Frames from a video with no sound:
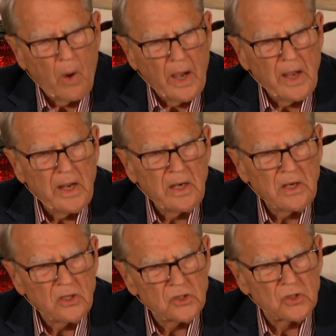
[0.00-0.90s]
Why
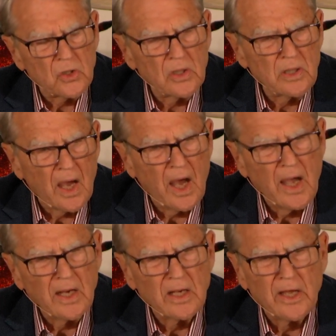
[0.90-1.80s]
should
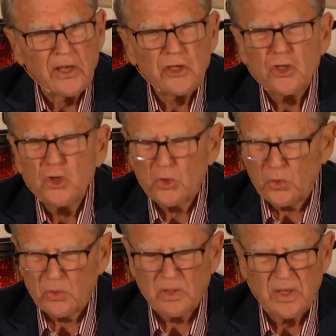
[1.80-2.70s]
I let
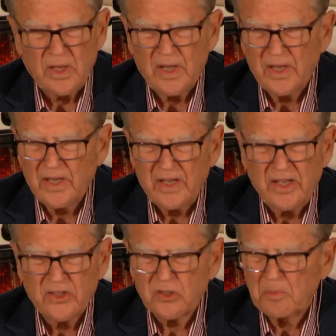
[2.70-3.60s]
you
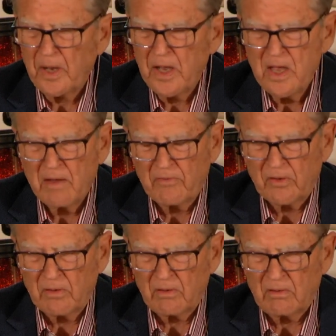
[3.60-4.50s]
into my
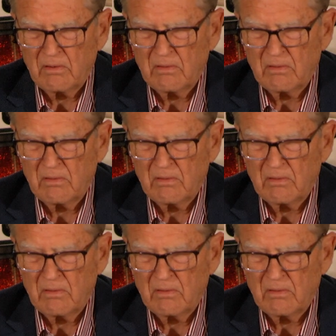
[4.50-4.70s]
heaven?